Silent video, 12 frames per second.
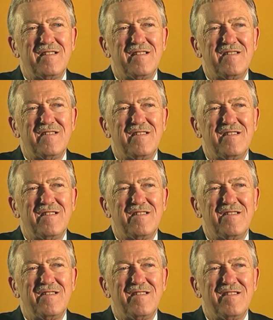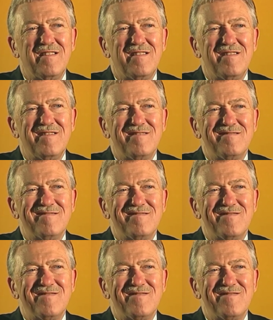the new one that we've got, the railroad tracks?